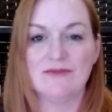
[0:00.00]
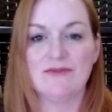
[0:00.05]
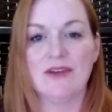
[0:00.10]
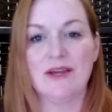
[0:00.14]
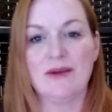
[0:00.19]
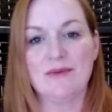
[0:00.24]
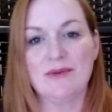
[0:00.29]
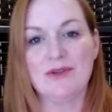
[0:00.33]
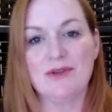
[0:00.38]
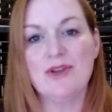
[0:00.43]

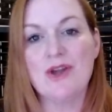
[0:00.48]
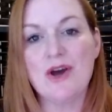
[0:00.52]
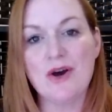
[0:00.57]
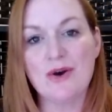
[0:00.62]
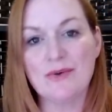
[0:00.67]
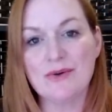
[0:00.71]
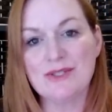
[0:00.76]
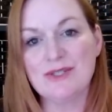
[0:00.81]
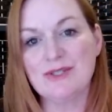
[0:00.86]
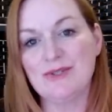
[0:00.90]
family know
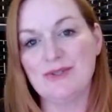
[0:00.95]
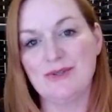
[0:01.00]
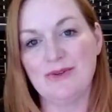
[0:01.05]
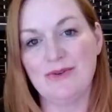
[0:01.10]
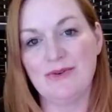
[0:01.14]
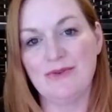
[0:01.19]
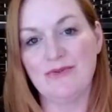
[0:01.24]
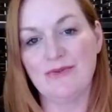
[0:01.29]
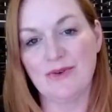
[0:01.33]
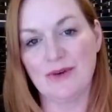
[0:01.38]
what you
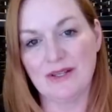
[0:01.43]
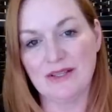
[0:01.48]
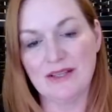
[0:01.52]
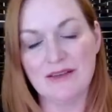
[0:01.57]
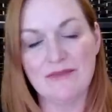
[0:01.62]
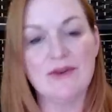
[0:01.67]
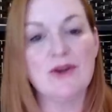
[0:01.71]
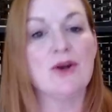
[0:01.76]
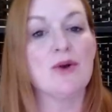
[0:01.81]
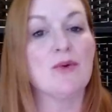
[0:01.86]
do for a
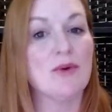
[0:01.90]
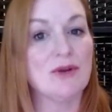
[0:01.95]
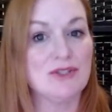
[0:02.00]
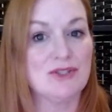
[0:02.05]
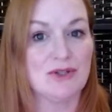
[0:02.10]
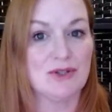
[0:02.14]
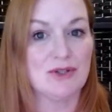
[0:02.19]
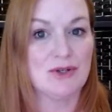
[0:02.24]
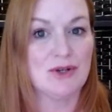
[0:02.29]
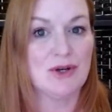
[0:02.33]
living or what
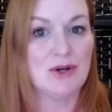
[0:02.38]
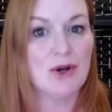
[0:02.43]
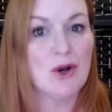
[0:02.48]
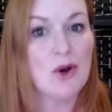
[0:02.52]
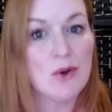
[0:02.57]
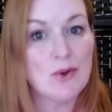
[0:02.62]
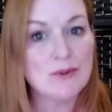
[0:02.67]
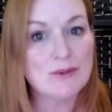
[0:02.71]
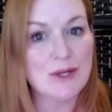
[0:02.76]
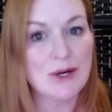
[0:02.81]
your
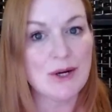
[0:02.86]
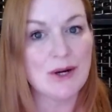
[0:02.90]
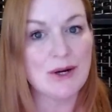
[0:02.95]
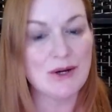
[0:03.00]
goals are.